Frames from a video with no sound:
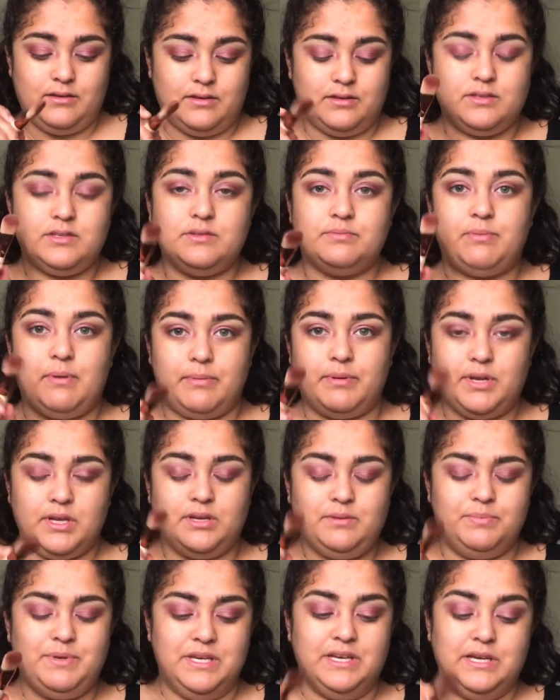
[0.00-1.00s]
This is probably
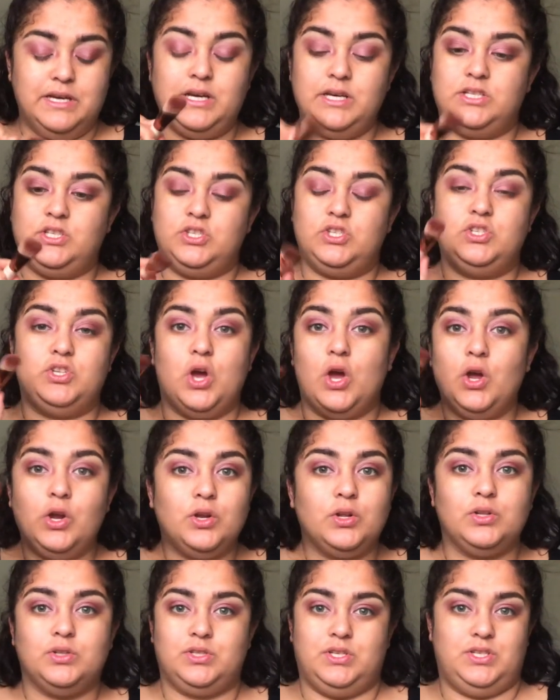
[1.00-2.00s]
gonna be a
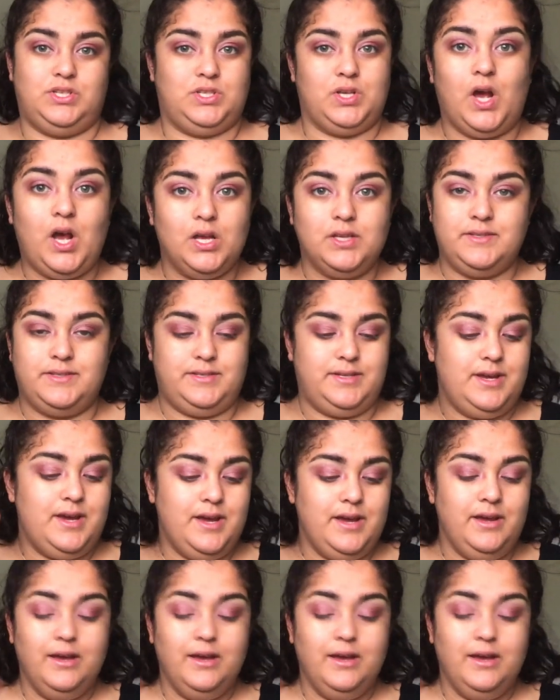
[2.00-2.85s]
total disaster.